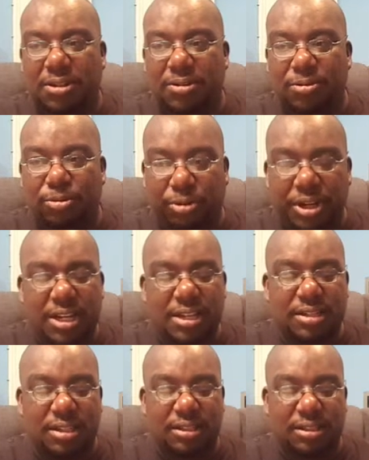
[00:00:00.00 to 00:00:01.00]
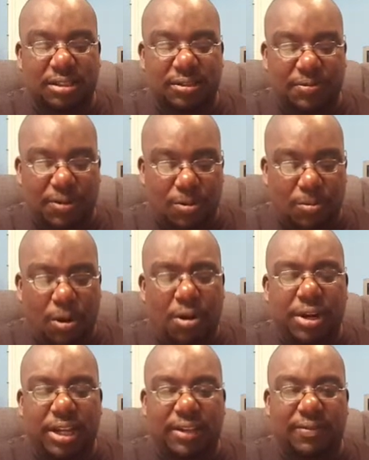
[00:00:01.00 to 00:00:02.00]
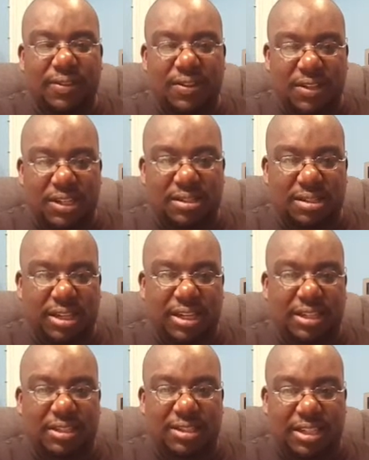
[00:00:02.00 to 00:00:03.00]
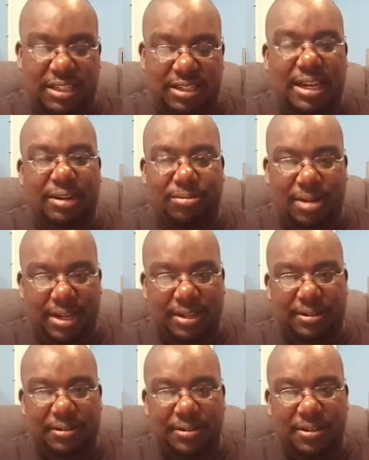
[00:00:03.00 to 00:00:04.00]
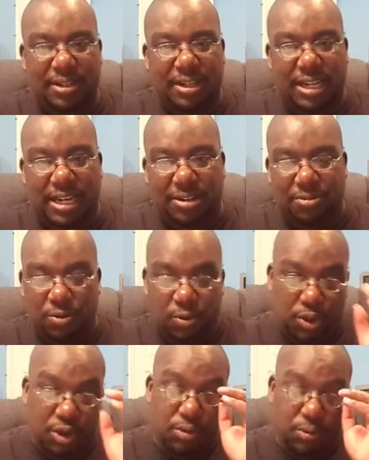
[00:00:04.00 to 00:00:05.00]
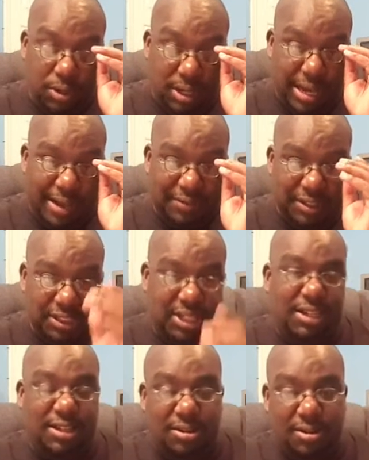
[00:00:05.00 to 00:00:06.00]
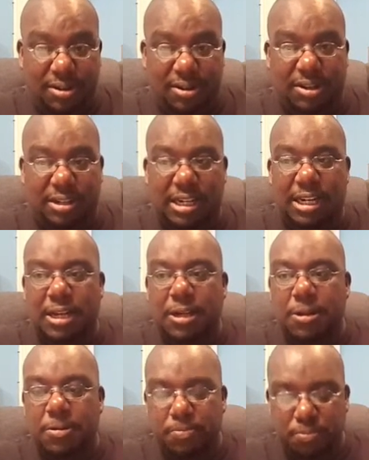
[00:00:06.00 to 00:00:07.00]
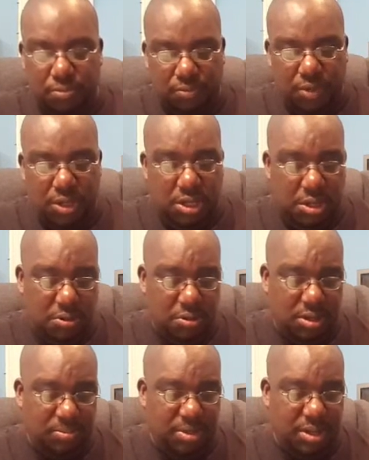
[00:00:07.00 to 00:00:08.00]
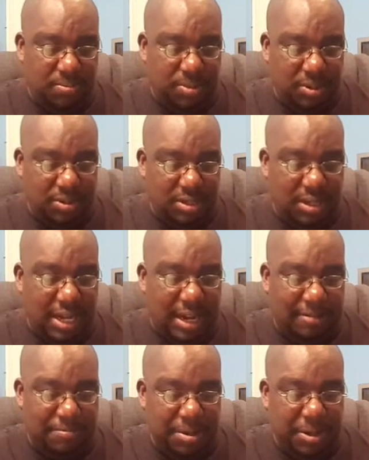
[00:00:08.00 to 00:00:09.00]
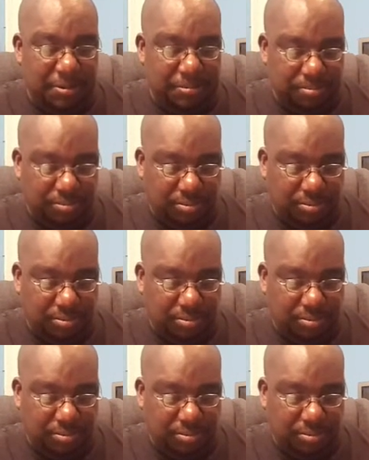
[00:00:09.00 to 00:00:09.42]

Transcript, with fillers: reasons for wanting these things is not right. And you, you really have to check your heart. You could be a person that have been